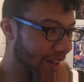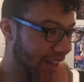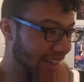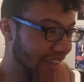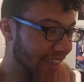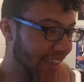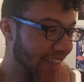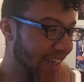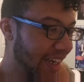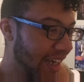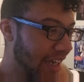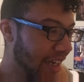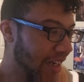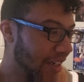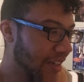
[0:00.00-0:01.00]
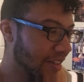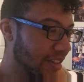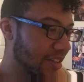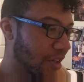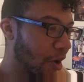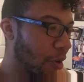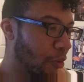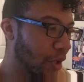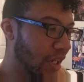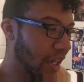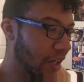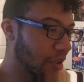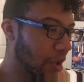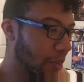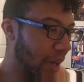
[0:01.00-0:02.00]
like so we
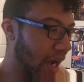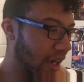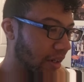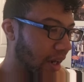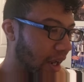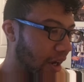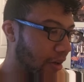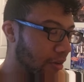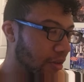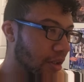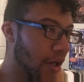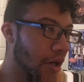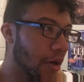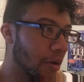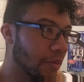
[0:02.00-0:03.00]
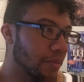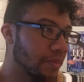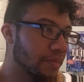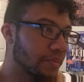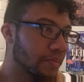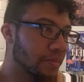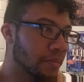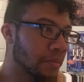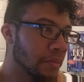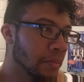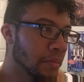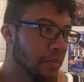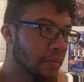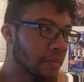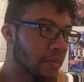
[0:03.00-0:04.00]
can't go back now. Oh.
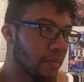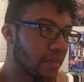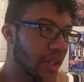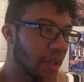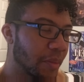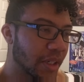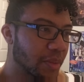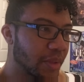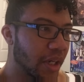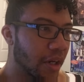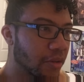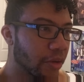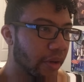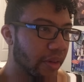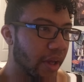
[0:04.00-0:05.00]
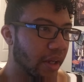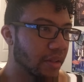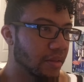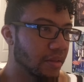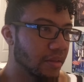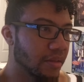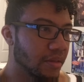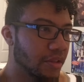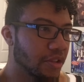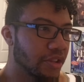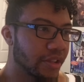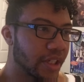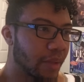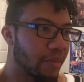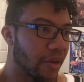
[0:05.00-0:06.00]
You must be hungry then. You
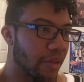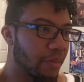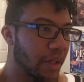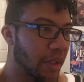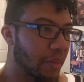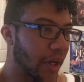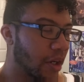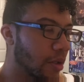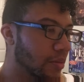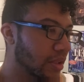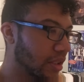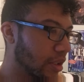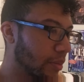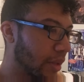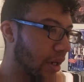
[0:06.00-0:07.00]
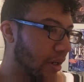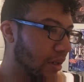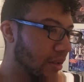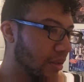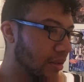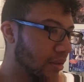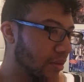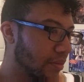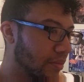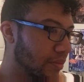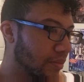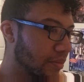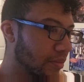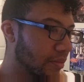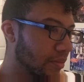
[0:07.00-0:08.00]
should come with me. My home's nearby.
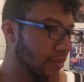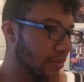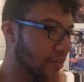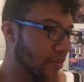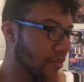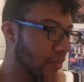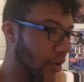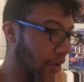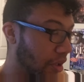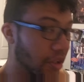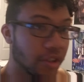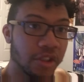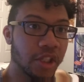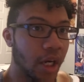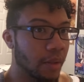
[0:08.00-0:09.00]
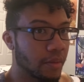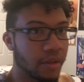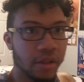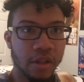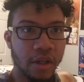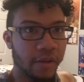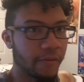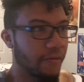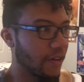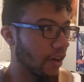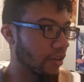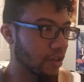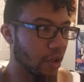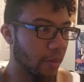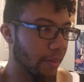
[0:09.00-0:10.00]
All right, good job. Good on
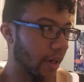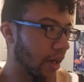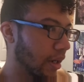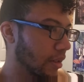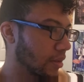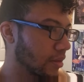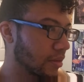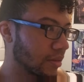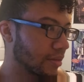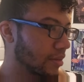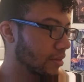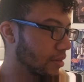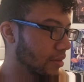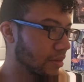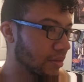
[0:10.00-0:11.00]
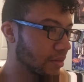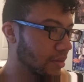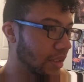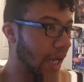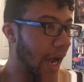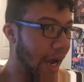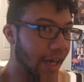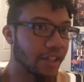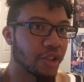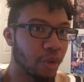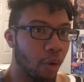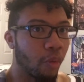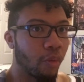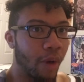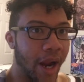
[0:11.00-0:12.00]
Falco, man. The
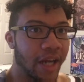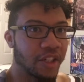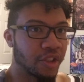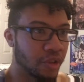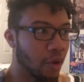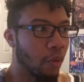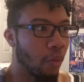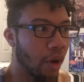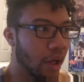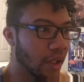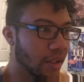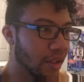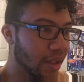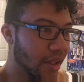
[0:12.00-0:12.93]
actual rational one.